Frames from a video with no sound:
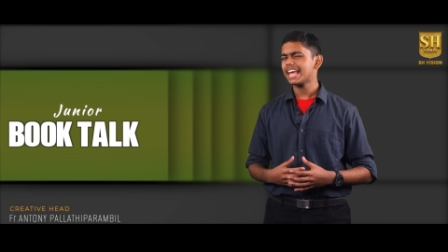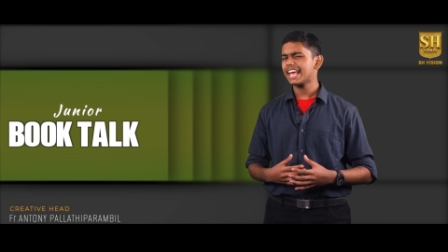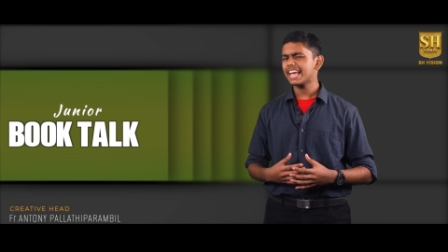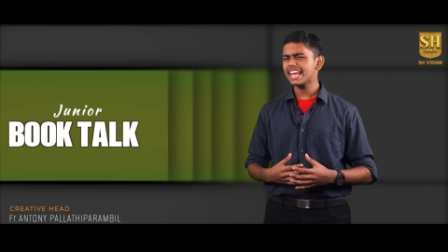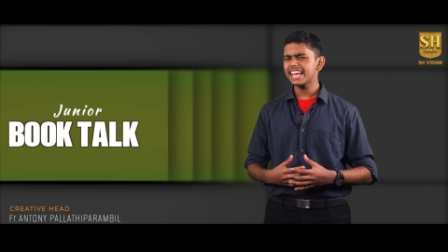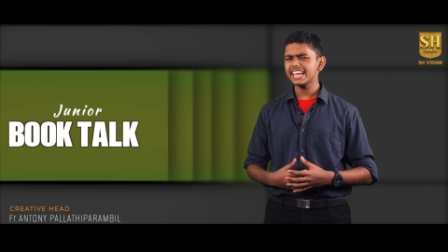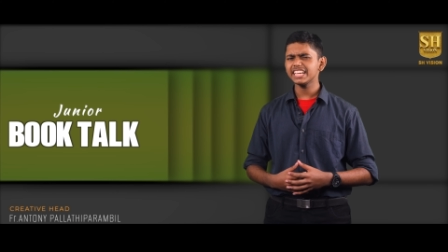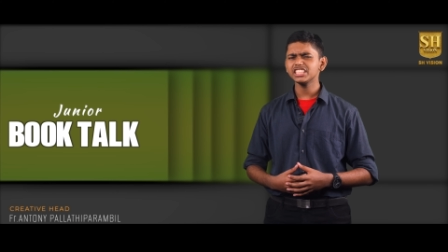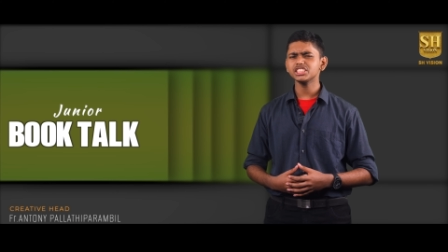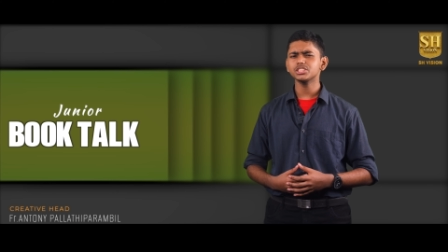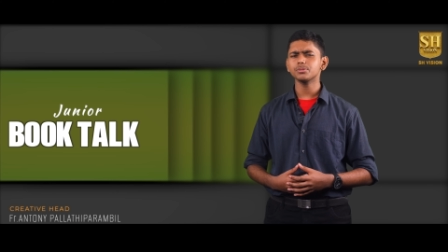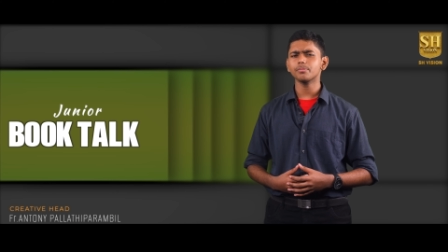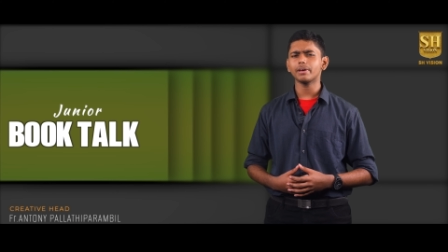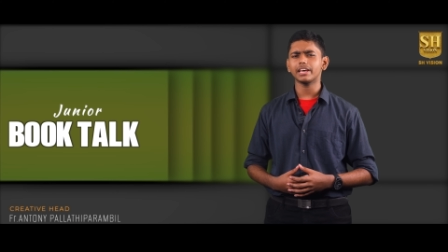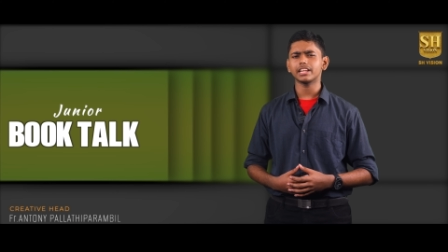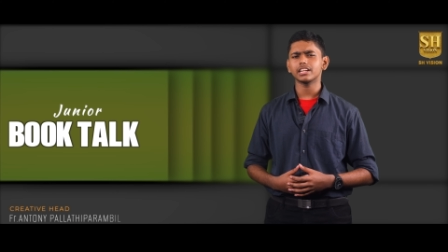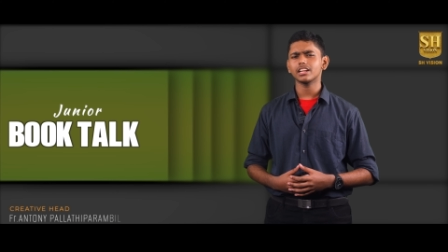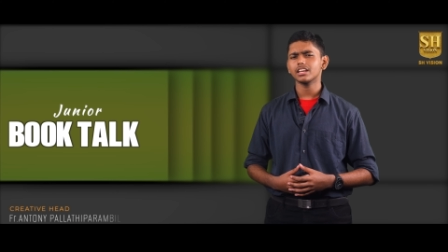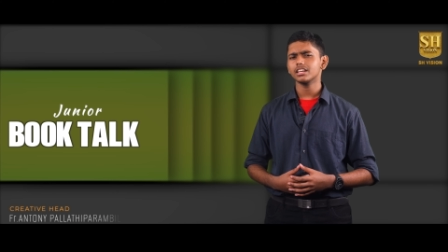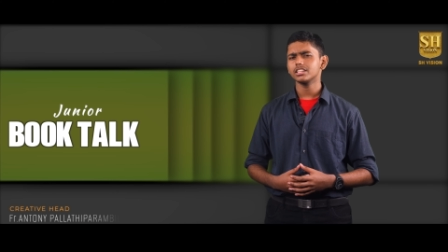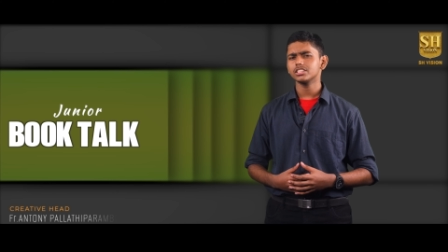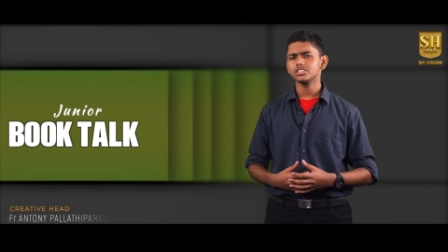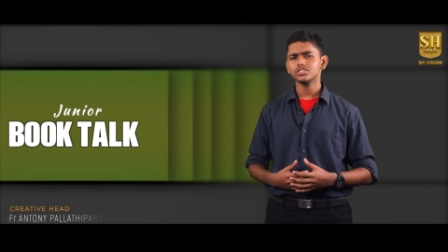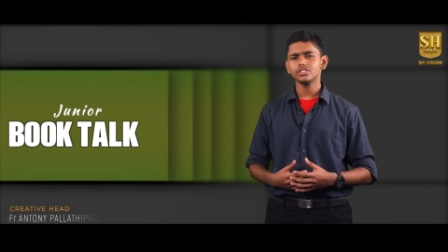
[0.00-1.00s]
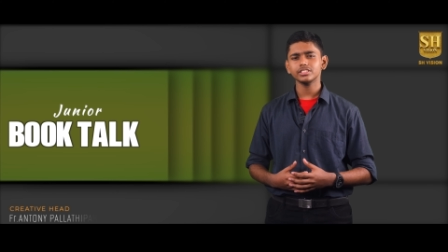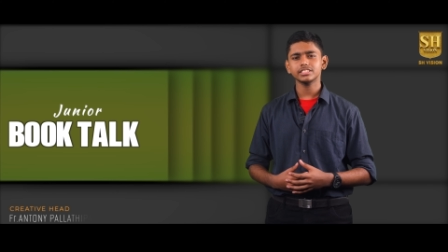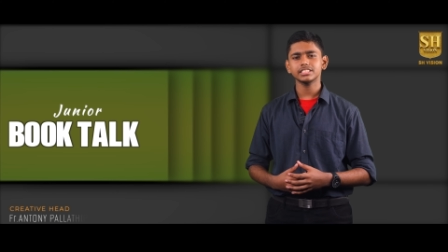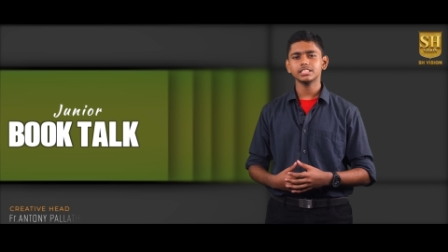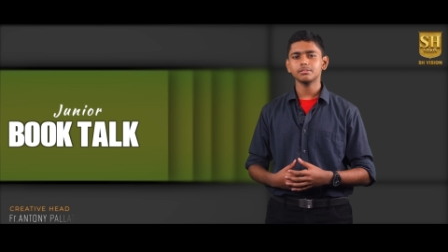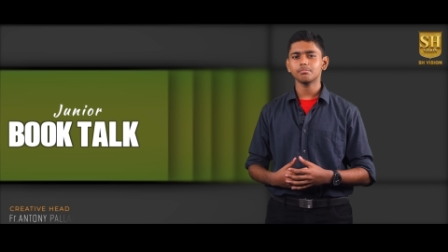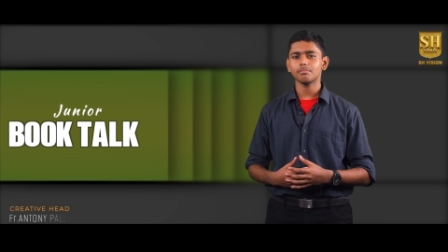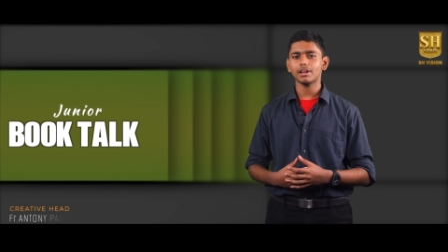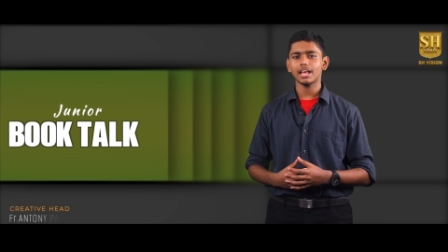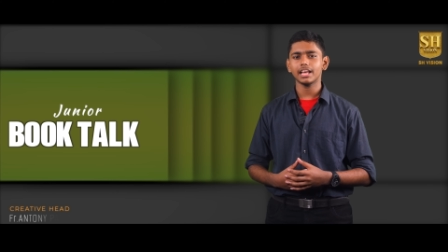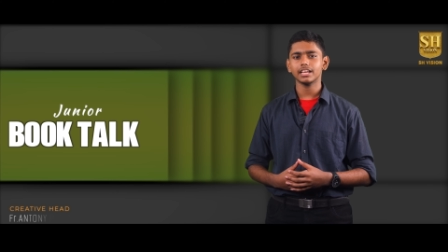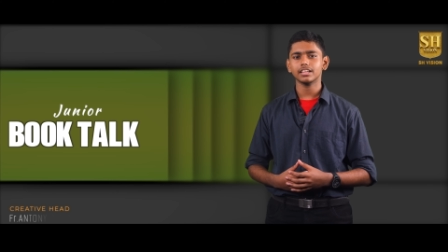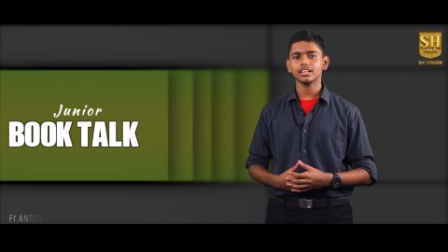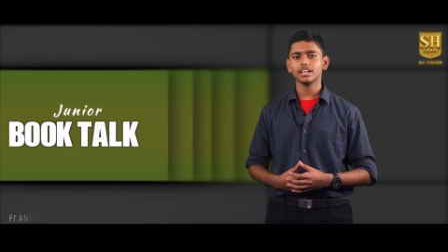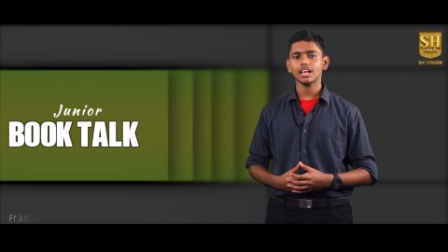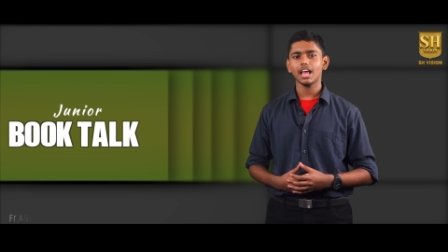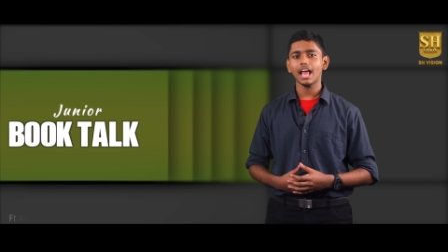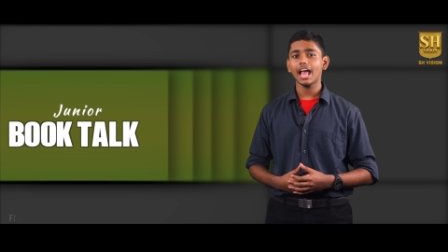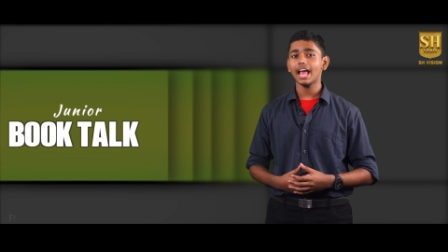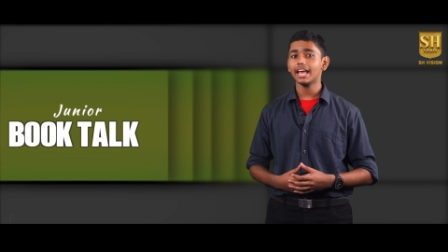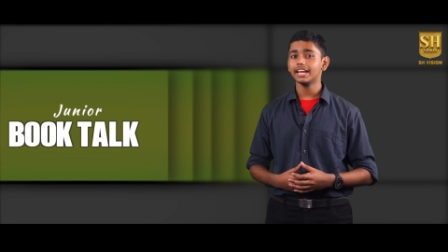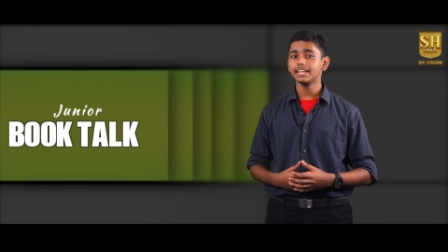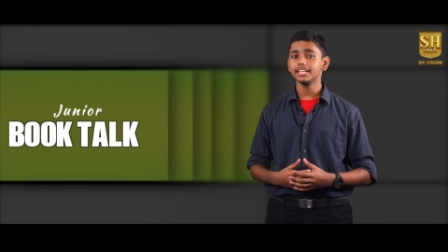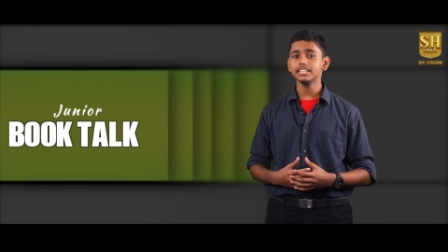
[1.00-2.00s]
aged man dressed in black,
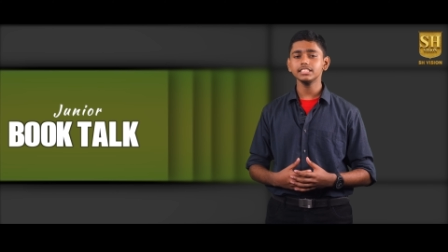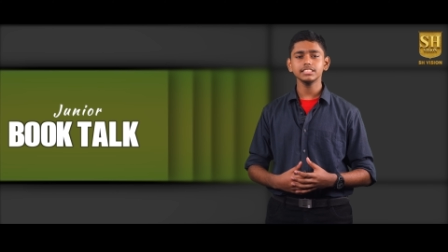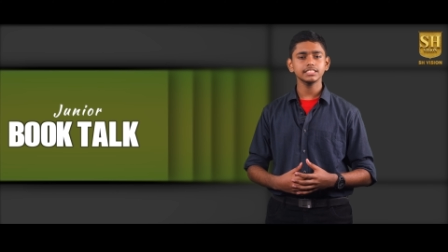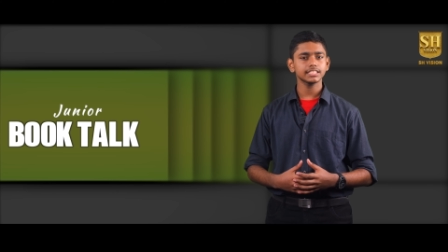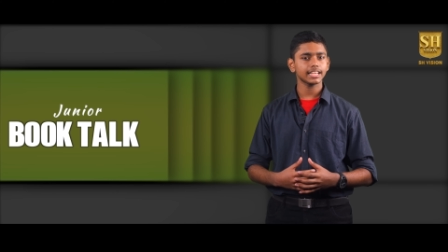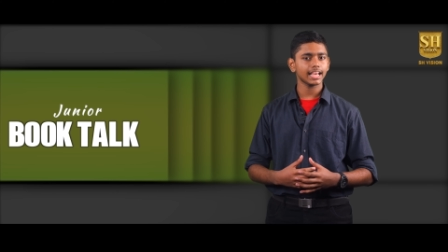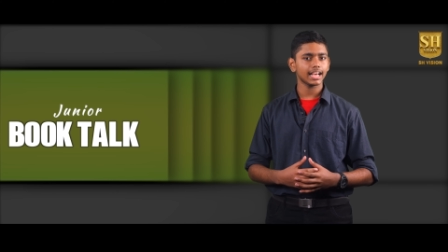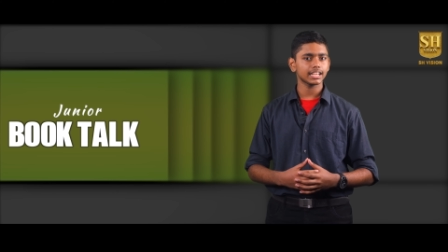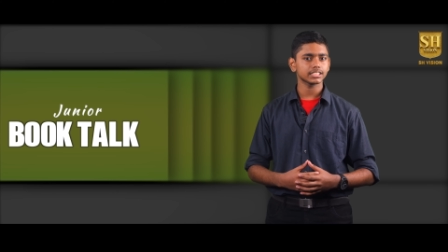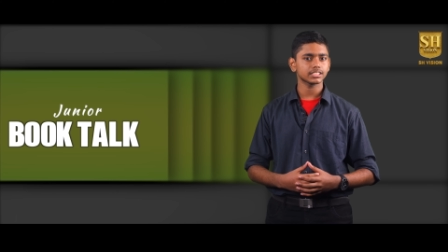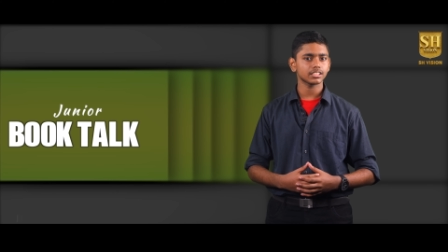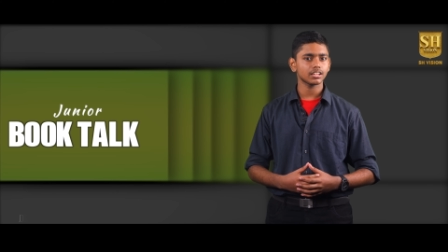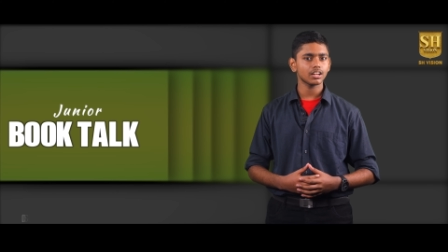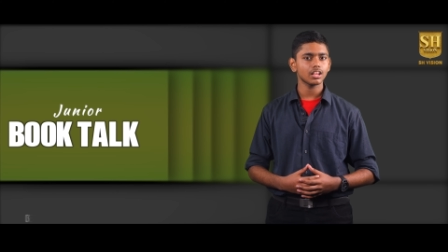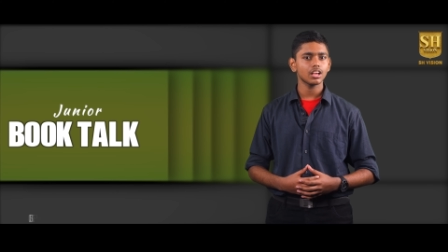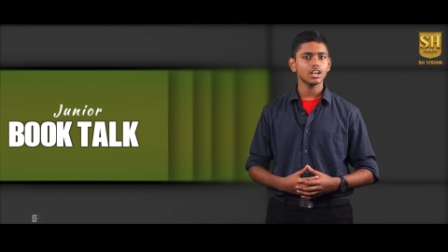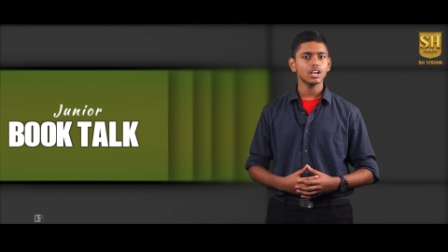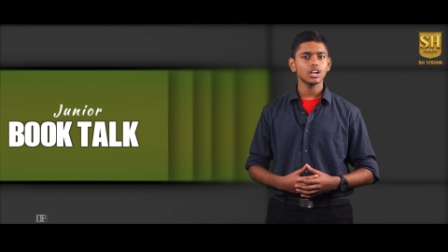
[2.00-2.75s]
and his castle,